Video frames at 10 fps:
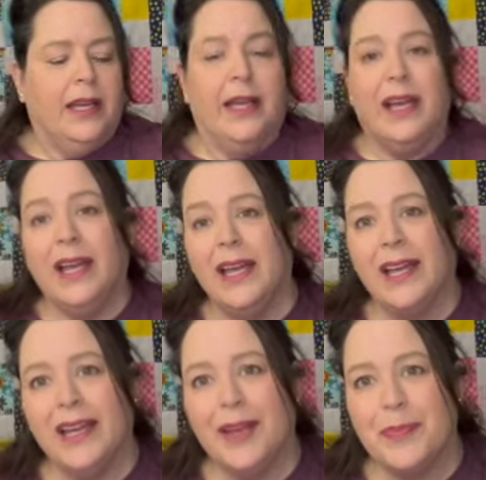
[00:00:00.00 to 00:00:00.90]
And
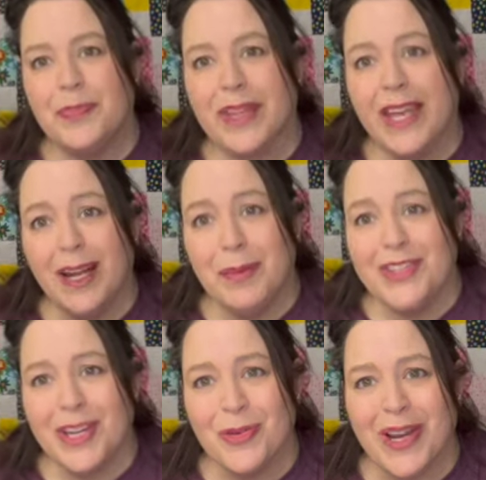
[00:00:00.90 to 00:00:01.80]
I'm going to
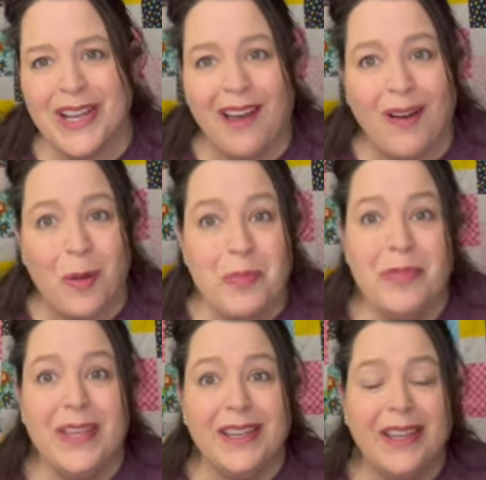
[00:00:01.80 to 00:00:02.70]
tell you right now, I'm
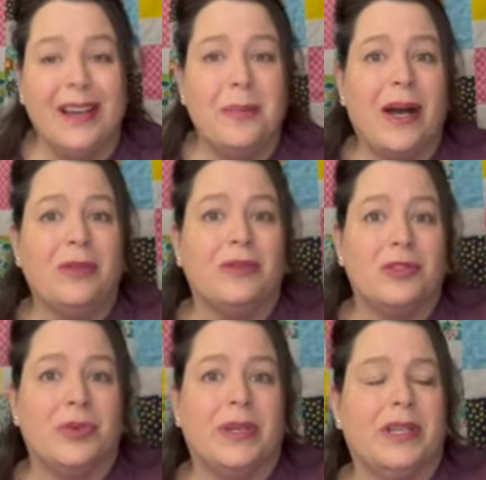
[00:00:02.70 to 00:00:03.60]
thinking about
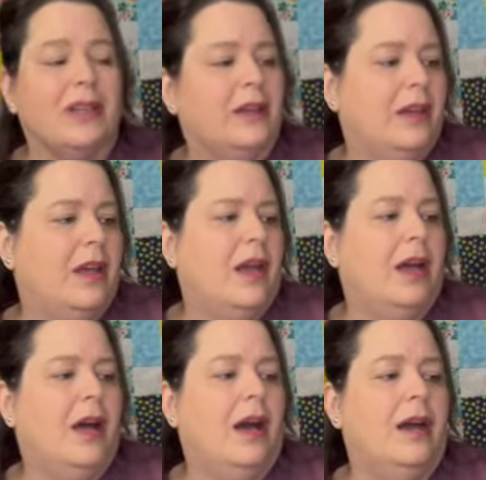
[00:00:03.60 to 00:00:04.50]
doing
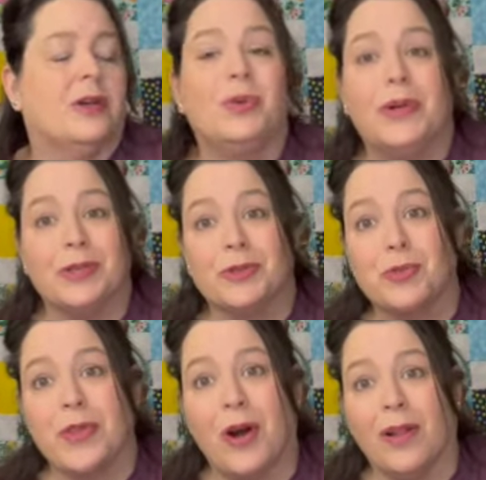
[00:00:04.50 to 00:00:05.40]
a quilt
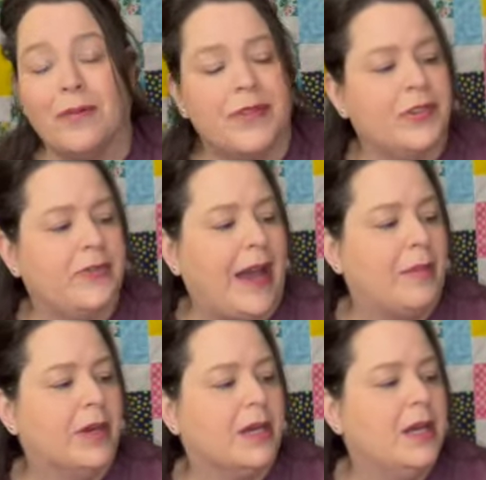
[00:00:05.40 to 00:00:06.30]
with all of this
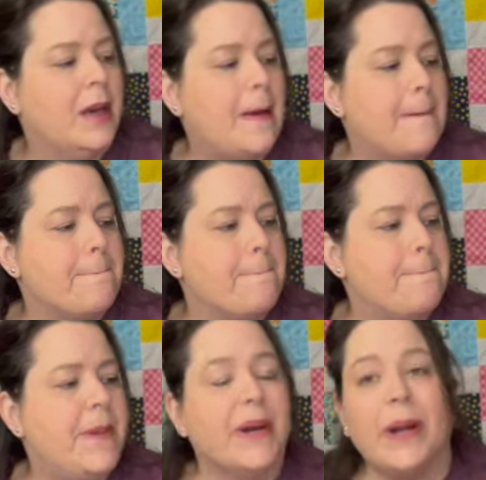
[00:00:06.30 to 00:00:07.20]
fabric,
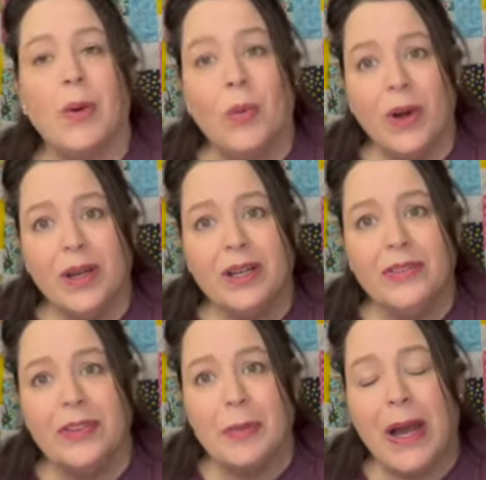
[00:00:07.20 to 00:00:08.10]
but I want to
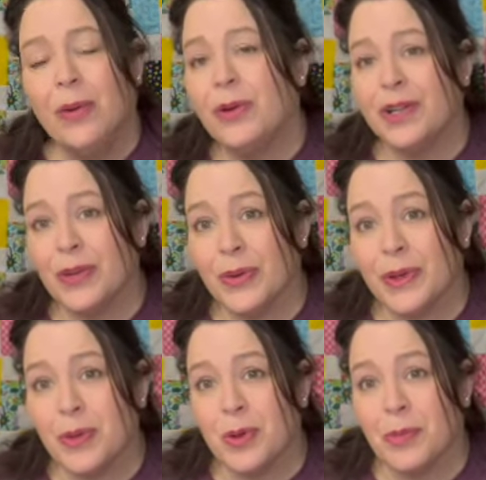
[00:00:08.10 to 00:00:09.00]
somehow or another
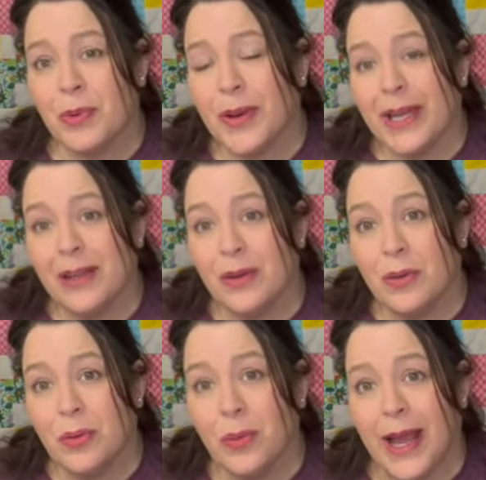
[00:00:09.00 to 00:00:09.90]
incorporate
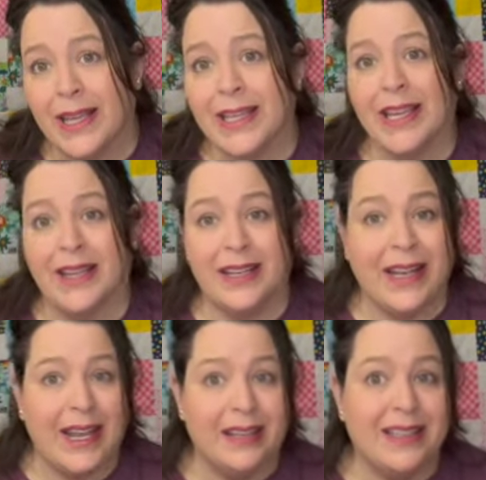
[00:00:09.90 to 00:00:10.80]
Raggedy Ann
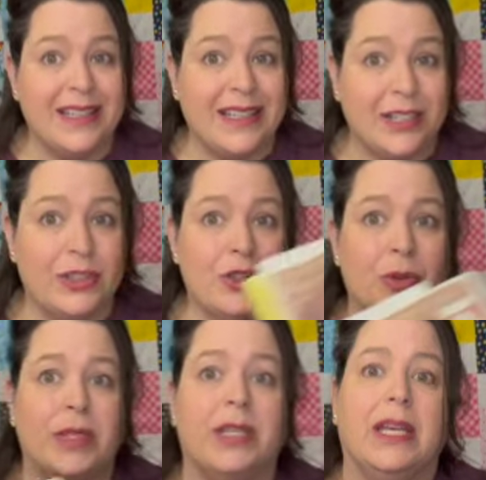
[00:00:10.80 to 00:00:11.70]
and Andy into
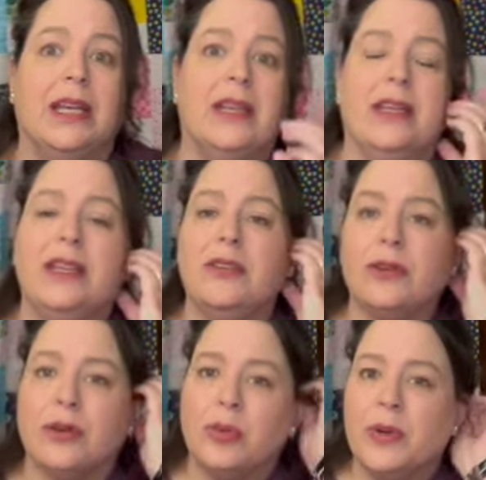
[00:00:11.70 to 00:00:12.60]
it,
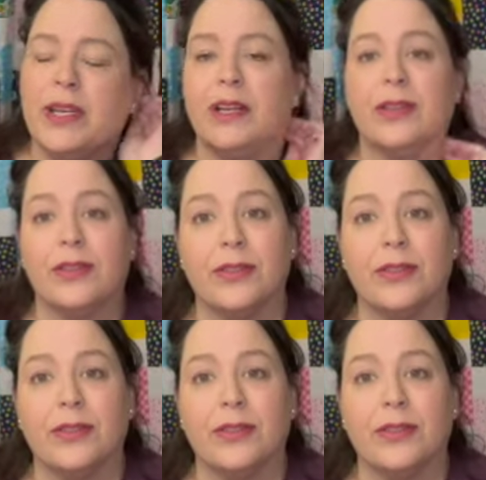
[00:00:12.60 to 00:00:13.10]
either with